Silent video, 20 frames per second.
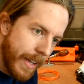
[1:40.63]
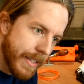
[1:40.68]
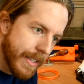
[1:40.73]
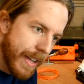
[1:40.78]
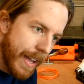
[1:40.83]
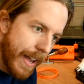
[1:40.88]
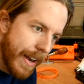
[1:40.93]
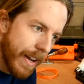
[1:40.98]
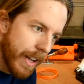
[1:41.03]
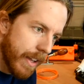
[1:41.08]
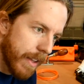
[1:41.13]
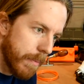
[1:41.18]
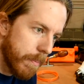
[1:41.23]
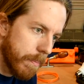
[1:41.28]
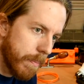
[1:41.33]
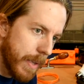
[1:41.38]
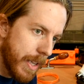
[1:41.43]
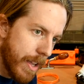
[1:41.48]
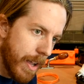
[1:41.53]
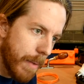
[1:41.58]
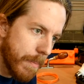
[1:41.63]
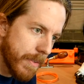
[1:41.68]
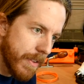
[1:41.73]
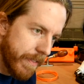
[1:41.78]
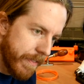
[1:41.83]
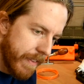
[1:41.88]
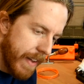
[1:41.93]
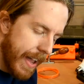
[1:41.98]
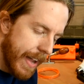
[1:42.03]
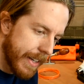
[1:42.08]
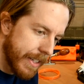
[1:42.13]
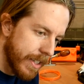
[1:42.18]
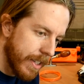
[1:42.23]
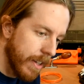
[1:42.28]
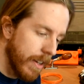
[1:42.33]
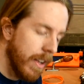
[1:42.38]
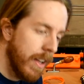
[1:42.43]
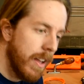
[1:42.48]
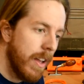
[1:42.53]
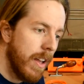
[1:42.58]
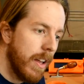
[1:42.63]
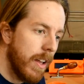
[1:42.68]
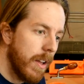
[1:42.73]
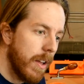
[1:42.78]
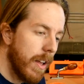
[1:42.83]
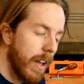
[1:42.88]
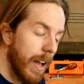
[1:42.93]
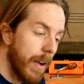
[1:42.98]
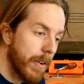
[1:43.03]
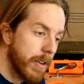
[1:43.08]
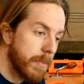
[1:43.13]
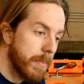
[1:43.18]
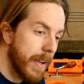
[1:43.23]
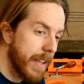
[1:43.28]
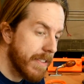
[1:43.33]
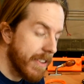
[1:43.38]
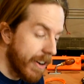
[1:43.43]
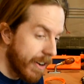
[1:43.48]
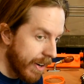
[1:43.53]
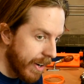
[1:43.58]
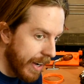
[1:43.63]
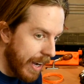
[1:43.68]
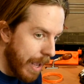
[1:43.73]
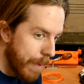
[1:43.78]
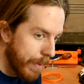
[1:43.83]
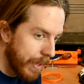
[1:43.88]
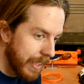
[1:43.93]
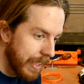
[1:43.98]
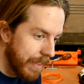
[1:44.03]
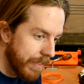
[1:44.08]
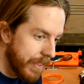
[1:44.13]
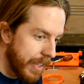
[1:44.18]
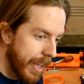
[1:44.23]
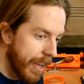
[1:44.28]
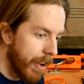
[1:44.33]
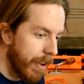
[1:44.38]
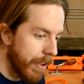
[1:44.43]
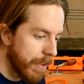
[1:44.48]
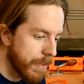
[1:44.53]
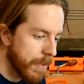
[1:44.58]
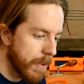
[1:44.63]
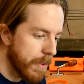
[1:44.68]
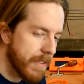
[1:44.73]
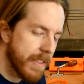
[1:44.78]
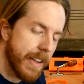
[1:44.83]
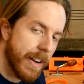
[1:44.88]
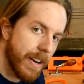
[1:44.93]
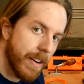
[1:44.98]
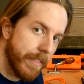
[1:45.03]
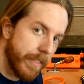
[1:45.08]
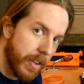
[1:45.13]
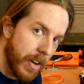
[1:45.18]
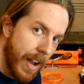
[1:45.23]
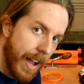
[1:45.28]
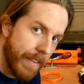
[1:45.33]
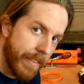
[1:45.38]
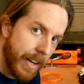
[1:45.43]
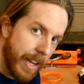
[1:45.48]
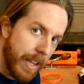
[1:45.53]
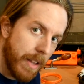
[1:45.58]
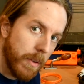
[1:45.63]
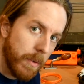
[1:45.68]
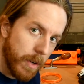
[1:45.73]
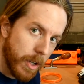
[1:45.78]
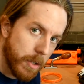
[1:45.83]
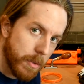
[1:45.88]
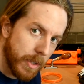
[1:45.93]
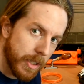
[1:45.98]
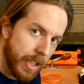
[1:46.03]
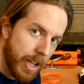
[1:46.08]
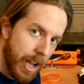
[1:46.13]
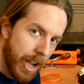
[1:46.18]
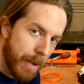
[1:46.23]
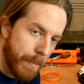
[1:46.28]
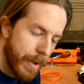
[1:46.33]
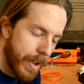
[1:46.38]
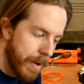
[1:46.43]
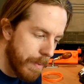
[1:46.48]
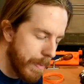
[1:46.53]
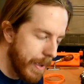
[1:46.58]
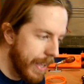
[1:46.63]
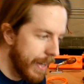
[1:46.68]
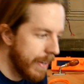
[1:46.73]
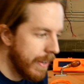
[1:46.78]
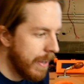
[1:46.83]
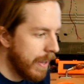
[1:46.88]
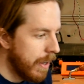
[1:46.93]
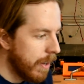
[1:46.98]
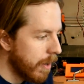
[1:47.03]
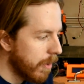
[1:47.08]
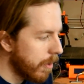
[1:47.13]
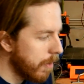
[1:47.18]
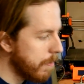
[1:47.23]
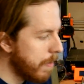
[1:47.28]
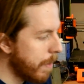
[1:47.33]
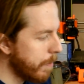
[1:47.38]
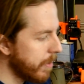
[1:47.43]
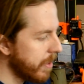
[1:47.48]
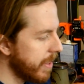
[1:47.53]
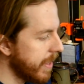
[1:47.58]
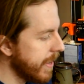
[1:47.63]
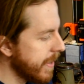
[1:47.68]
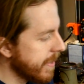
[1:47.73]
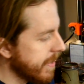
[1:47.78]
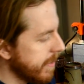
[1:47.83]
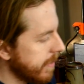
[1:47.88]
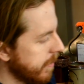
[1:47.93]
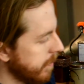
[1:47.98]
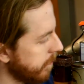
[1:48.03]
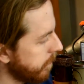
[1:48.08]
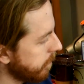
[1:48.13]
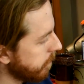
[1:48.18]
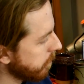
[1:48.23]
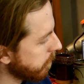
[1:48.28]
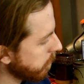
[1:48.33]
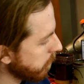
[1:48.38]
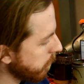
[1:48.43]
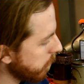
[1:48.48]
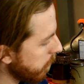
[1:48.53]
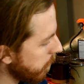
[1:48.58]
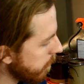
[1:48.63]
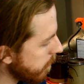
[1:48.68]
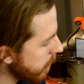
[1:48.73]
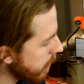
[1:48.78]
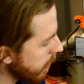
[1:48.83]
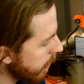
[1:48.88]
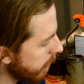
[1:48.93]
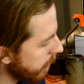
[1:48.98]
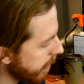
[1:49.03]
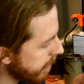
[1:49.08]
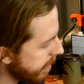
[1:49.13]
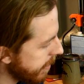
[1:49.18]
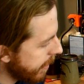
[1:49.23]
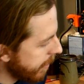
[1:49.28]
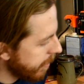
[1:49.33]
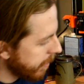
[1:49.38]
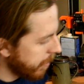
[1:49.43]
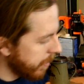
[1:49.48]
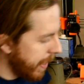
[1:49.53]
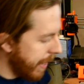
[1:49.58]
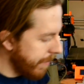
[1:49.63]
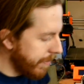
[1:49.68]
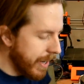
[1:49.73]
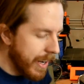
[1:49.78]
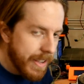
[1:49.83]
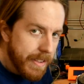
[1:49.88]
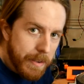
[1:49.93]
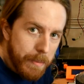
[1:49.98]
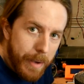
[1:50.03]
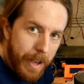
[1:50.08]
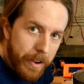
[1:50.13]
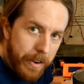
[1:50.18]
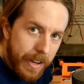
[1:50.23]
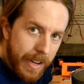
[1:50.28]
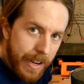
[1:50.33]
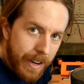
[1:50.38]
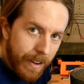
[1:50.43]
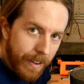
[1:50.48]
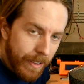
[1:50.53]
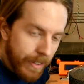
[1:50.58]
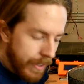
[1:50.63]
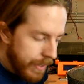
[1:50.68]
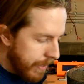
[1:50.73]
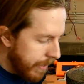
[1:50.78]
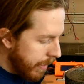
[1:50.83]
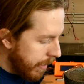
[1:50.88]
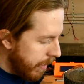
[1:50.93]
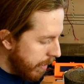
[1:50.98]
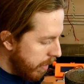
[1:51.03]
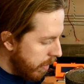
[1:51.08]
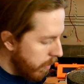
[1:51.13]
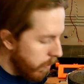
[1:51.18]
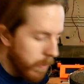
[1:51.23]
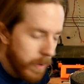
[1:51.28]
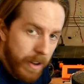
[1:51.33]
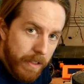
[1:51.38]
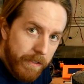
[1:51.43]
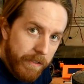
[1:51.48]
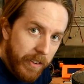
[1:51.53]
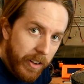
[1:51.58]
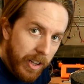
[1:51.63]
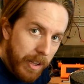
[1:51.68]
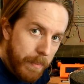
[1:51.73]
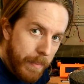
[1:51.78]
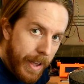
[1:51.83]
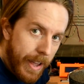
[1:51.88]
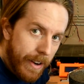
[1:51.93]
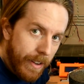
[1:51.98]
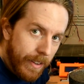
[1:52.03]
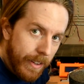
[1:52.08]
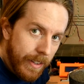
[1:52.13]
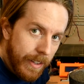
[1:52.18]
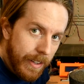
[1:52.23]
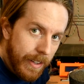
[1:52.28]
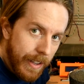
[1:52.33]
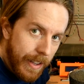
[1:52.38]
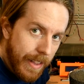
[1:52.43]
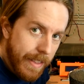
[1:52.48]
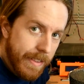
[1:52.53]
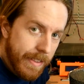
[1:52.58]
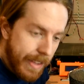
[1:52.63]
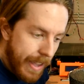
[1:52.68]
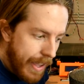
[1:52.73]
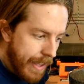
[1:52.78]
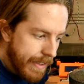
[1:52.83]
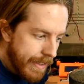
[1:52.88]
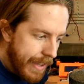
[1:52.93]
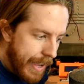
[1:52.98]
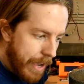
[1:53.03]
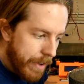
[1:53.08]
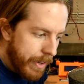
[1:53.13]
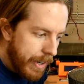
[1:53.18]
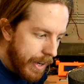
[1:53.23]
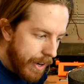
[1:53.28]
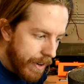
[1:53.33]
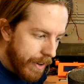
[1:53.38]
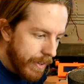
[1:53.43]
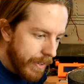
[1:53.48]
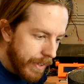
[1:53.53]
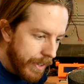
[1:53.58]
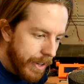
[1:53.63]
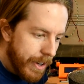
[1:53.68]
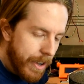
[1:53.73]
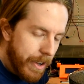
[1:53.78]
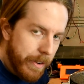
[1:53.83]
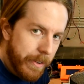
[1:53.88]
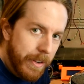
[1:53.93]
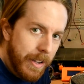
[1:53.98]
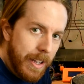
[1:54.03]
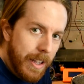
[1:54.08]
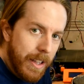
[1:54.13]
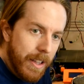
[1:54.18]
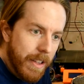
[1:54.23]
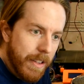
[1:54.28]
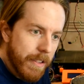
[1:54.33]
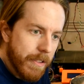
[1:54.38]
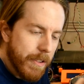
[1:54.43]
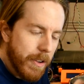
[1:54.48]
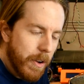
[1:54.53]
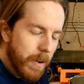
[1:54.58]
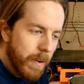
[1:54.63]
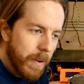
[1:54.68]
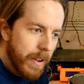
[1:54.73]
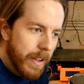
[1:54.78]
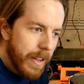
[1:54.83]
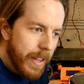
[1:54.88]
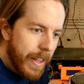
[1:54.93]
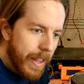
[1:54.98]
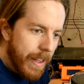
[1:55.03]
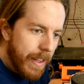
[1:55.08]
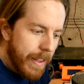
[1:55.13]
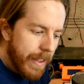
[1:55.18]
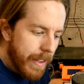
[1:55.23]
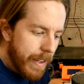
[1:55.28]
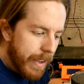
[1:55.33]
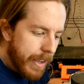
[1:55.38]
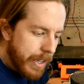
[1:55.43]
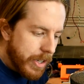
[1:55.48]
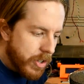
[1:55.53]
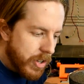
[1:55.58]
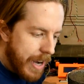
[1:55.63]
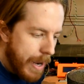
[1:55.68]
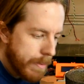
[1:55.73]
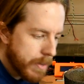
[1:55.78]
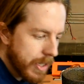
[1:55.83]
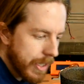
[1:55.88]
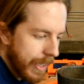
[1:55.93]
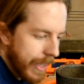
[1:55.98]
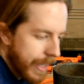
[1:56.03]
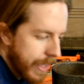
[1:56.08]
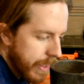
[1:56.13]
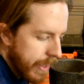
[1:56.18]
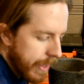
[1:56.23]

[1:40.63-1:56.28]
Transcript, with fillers: kind of becomes a factor. Which means ergonomic lifting, also center of gravity, which we'll talk about a bit. Remember this? The center of gravity is about here. When it's full of metal, it stays down here, you know? So a contraption like